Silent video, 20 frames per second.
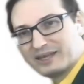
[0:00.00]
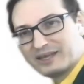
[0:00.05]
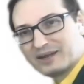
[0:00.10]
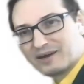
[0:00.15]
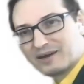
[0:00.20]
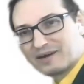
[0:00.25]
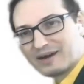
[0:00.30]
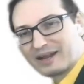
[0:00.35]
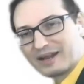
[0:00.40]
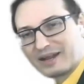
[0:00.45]

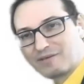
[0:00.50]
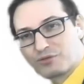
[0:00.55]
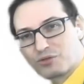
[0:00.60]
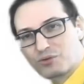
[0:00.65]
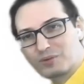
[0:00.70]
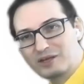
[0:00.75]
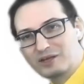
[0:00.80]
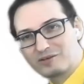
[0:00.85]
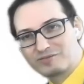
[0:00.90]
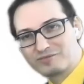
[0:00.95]
here I have
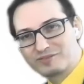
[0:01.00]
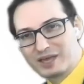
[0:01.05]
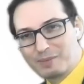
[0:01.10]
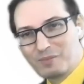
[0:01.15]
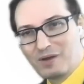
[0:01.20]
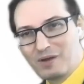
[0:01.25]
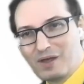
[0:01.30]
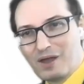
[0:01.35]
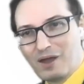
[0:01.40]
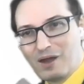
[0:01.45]
3 of
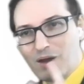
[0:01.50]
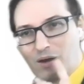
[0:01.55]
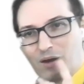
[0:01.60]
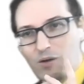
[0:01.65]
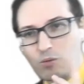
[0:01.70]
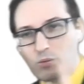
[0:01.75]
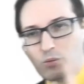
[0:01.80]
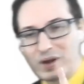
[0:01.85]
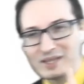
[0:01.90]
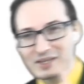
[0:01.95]
them,
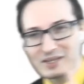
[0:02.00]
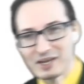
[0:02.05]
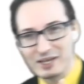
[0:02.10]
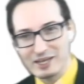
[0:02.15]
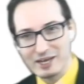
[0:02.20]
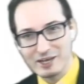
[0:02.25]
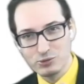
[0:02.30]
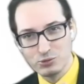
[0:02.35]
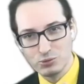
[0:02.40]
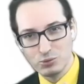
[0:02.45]
what can
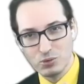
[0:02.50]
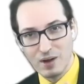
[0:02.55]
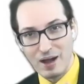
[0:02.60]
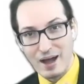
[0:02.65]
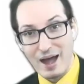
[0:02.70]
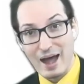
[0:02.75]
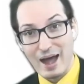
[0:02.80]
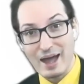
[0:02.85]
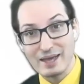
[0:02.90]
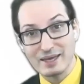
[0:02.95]
I do?
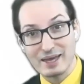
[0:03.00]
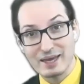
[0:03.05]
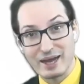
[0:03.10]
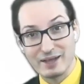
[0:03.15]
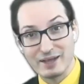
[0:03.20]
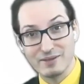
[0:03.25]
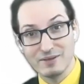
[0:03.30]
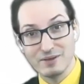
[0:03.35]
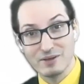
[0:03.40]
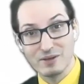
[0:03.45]
I
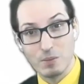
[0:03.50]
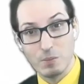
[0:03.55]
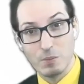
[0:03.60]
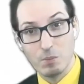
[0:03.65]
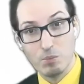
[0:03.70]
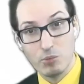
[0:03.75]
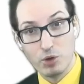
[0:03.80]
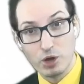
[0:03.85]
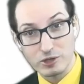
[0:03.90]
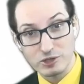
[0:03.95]
can
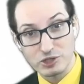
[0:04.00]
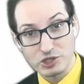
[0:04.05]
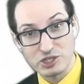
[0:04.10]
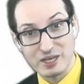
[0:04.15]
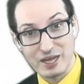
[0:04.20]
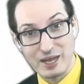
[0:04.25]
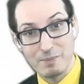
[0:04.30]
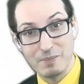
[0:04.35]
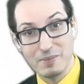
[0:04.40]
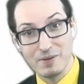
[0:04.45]
merge
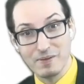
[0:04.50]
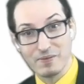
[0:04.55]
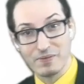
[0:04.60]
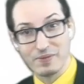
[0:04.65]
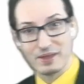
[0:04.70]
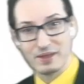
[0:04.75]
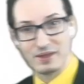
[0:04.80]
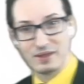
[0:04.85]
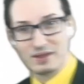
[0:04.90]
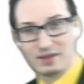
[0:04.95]
them
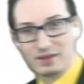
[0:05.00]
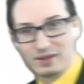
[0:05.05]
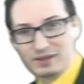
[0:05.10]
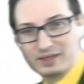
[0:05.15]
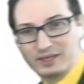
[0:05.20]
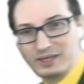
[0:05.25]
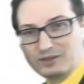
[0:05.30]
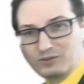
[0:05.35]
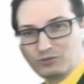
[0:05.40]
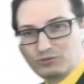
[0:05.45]

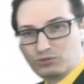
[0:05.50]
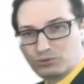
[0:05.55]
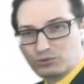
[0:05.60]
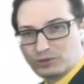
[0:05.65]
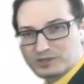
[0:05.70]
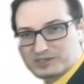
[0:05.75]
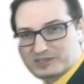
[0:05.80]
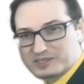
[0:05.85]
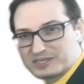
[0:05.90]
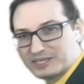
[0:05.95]
into
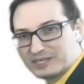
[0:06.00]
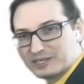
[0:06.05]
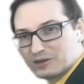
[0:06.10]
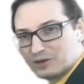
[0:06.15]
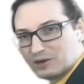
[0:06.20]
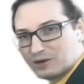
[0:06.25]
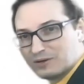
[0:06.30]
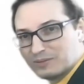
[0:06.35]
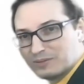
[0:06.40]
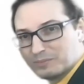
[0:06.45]
a
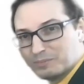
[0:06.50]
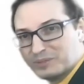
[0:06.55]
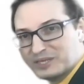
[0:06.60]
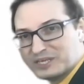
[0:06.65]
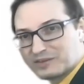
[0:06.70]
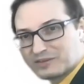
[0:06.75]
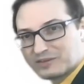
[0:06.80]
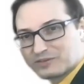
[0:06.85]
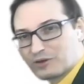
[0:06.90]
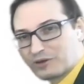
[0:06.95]
single
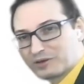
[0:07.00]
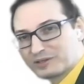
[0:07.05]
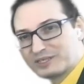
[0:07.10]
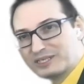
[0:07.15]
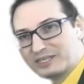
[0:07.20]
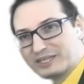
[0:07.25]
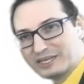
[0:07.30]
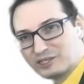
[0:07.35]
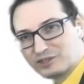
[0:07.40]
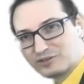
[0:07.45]
big
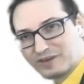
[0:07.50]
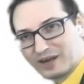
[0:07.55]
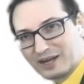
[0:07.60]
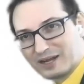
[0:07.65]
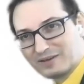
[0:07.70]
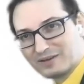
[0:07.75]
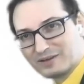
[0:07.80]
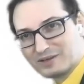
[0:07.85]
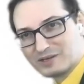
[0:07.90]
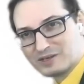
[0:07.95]
sorted H file.
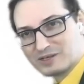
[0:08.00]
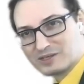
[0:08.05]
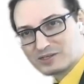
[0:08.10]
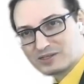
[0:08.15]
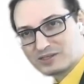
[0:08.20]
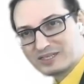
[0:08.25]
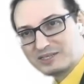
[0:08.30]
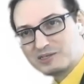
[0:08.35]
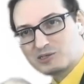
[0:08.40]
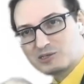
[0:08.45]

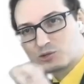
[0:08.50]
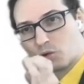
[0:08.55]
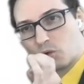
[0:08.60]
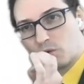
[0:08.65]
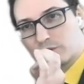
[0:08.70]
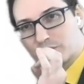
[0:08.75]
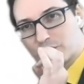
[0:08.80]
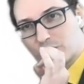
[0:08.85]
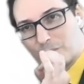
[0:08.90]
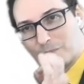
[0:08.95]
This is
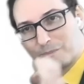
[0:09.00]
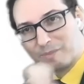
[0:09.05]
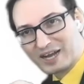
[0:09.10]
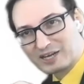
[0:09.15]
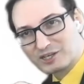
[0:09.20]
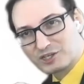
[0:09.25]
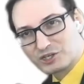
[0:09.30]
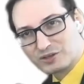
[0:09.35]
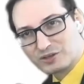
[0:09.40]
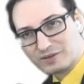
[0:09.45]
called
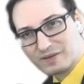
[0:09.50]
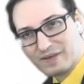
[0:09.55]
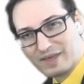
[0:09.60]
compaction.